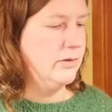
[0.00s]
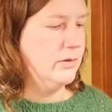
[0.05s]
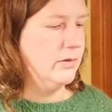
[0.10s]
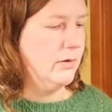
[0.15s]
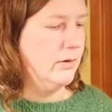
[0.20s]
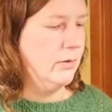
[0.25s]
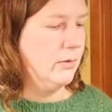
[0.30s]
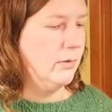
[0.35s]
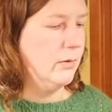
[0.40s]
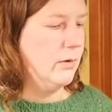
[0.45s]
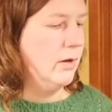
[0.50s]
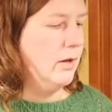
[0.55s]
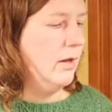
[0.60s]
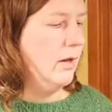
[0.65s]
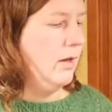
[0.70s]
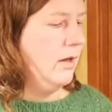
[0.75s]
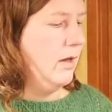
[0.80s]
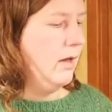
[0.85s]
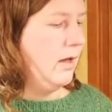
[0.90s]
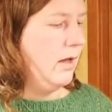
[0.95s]
So
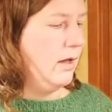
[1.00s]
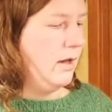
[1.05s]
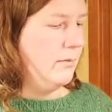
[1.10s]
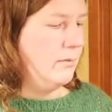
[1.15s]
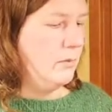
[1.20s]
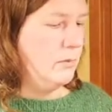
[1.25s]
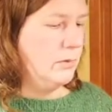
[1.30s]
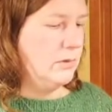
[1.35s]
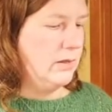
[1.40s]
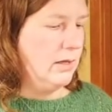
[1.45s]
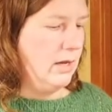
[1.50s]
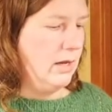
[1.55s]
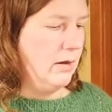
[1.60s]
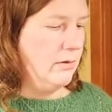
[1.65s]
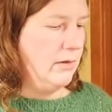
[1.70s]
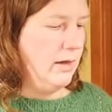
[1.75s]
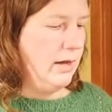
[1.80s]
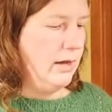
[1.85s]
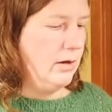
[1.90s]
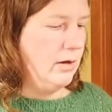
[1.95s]
we'll see how
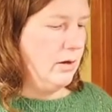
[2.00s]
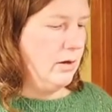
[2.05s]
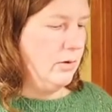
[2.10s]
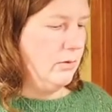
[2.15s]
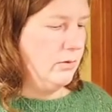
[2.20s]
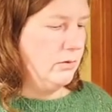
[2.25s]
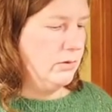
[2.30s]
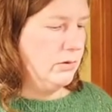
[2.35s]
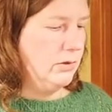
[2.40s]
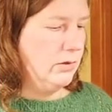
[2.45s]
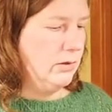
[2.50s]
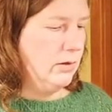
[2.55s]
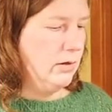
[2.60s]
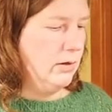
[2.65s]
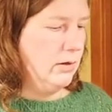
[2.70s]
that goes.